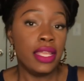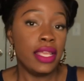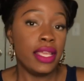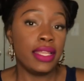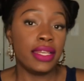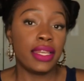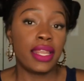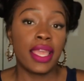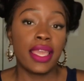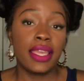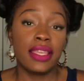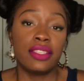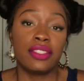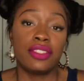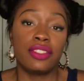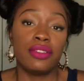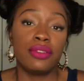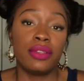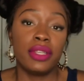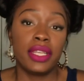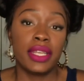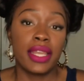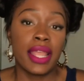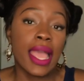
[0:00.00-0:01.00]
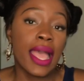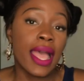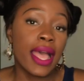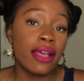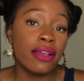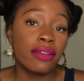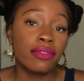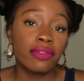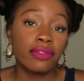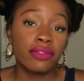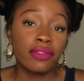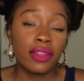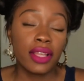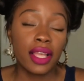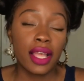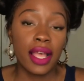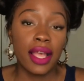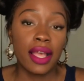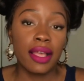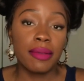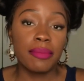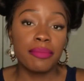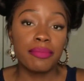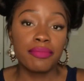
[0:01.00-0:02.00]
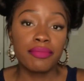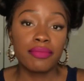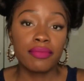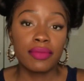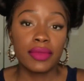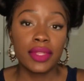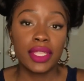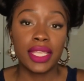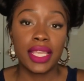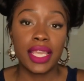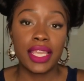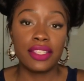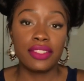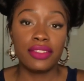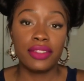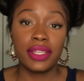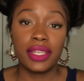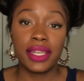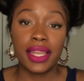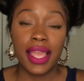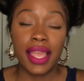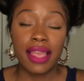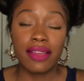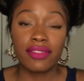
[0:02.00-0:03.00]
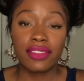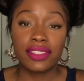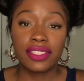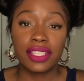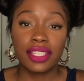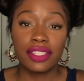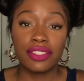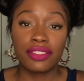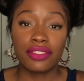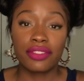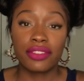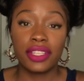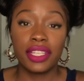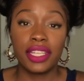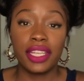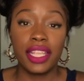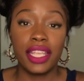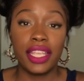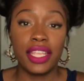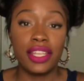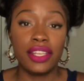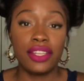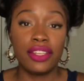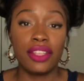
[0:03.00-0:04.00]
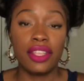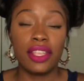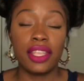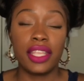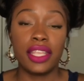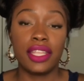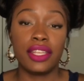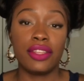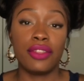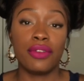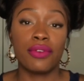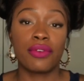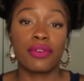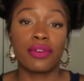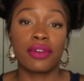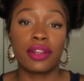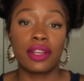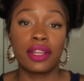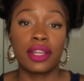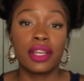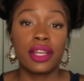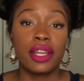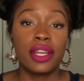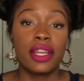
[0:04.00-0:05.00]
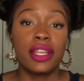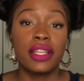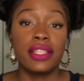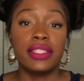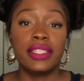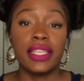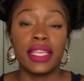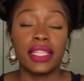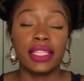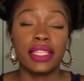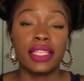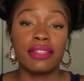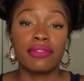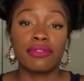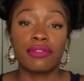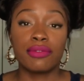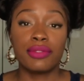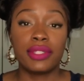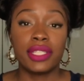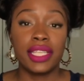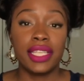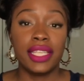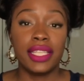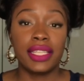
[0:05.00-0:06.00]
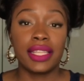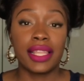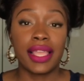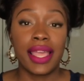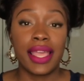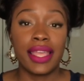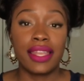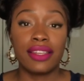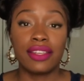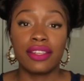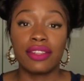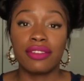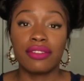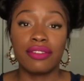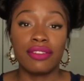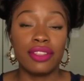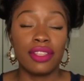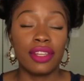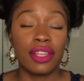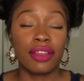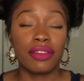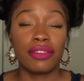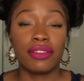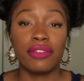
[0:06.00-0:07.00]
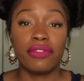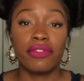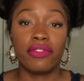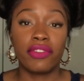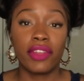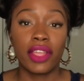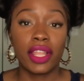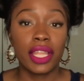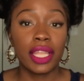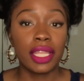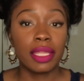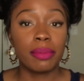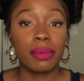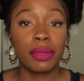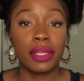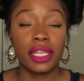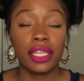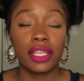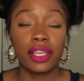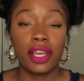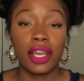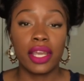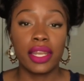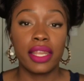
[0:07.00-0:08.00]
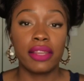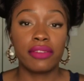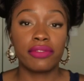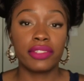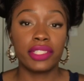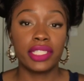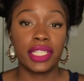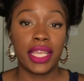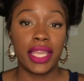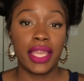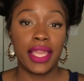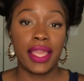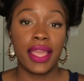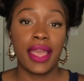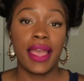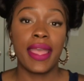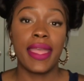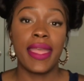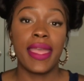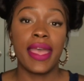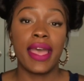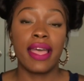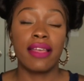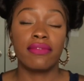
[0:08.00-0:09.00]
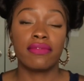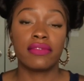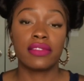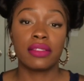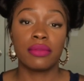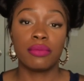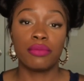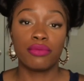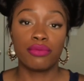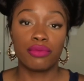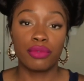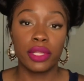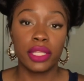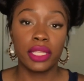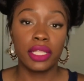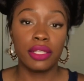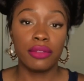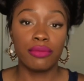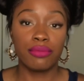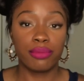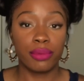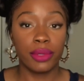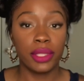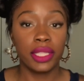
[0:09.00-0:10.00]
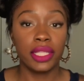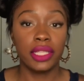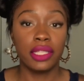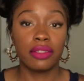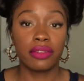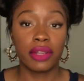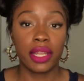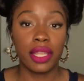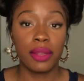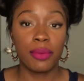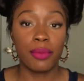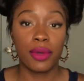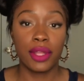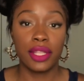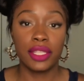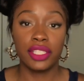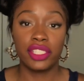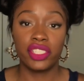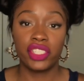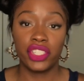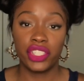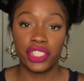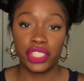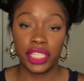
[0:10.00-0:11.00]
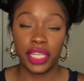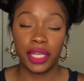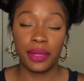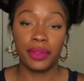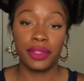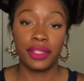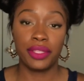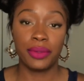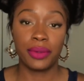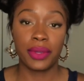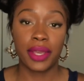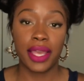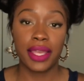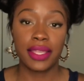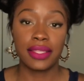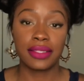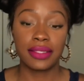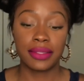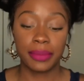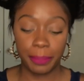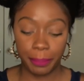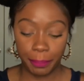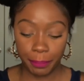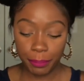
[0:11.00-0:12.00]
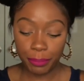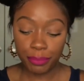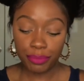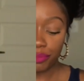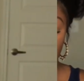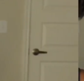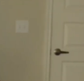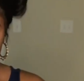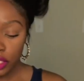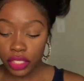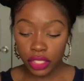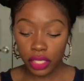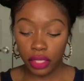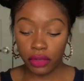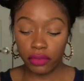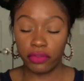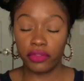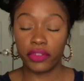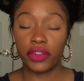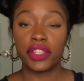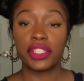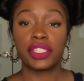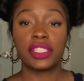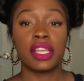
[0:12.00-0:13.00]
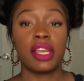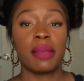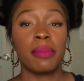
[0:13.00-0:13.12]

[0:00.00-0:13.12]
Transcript: in case you didn't have um, in case you didn't have a sunscreen in in your daily routine that, you know, you felt like putting on every day. I have some really, really great ones to share with you guys. So first